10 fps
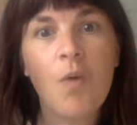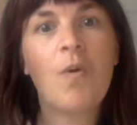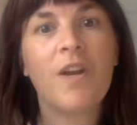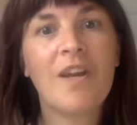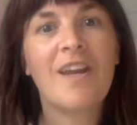
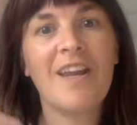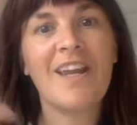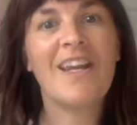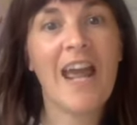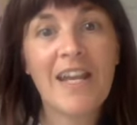one
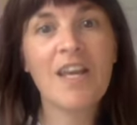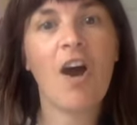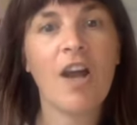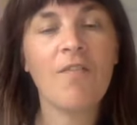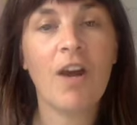in any
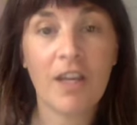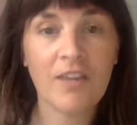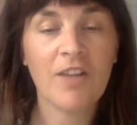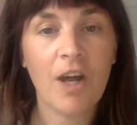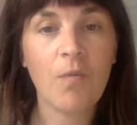hierarchy
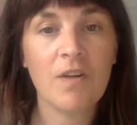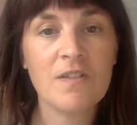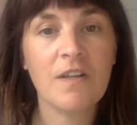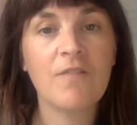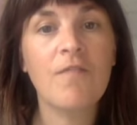that I
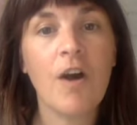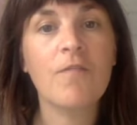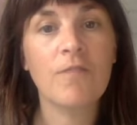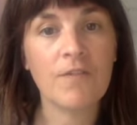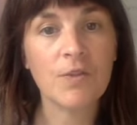wasn't
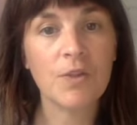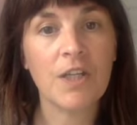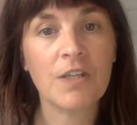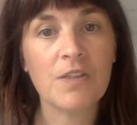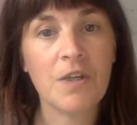involved with
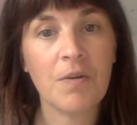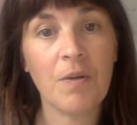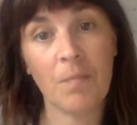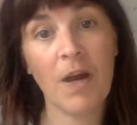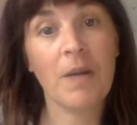talking
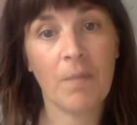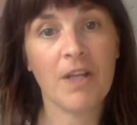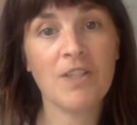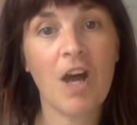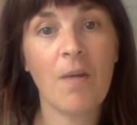to in
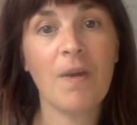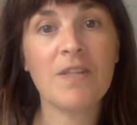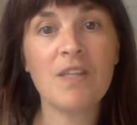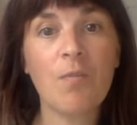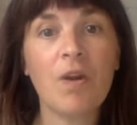my job.
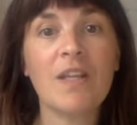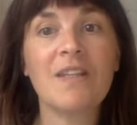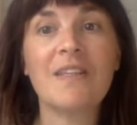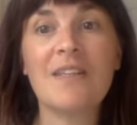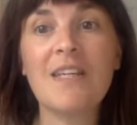And so what
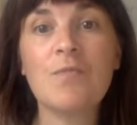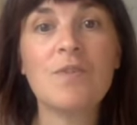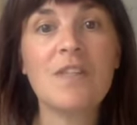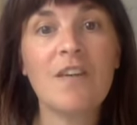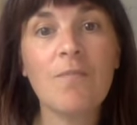it did
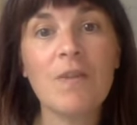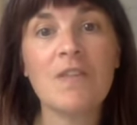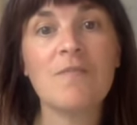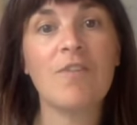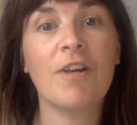was give me
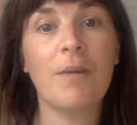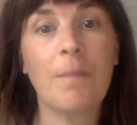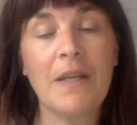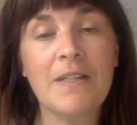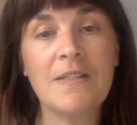this real
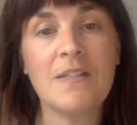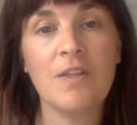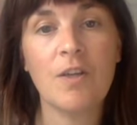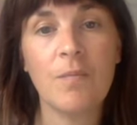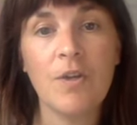ability to
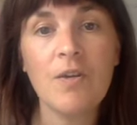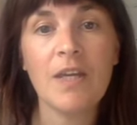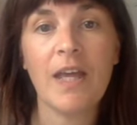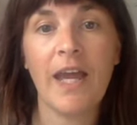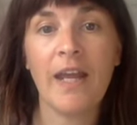
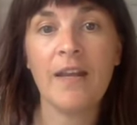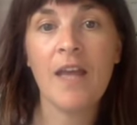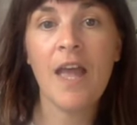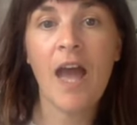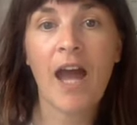communicate
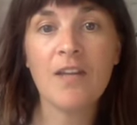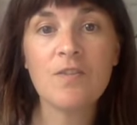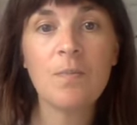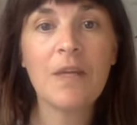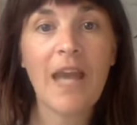and
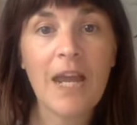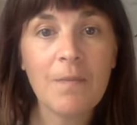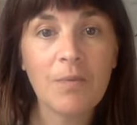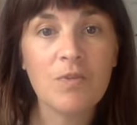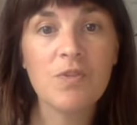to be
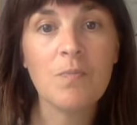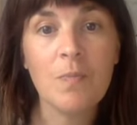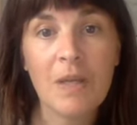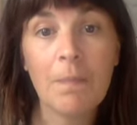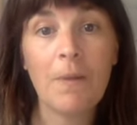able to
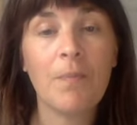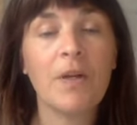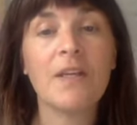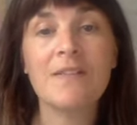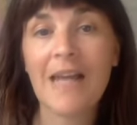meet
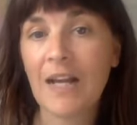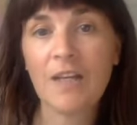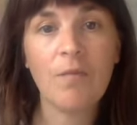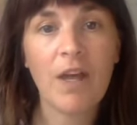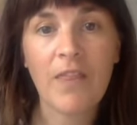people
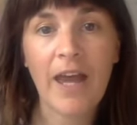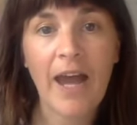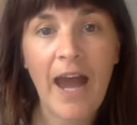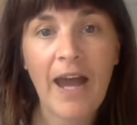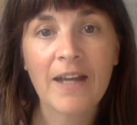exactly where they're
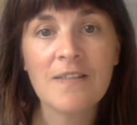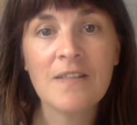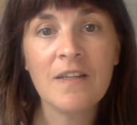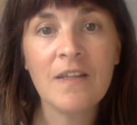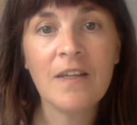
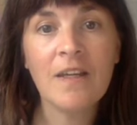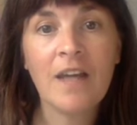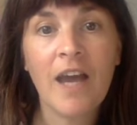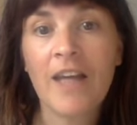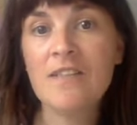at.
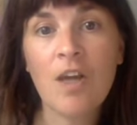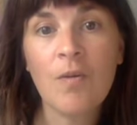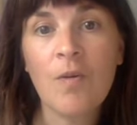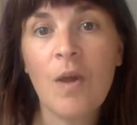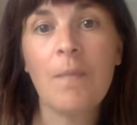And
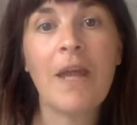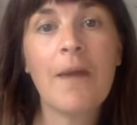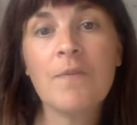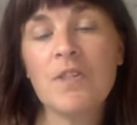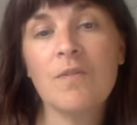so be
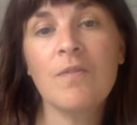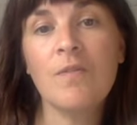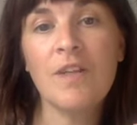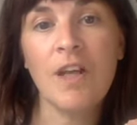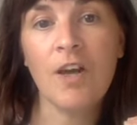able
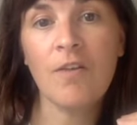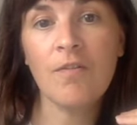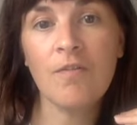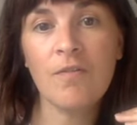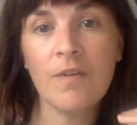to, you
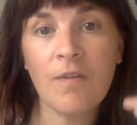know,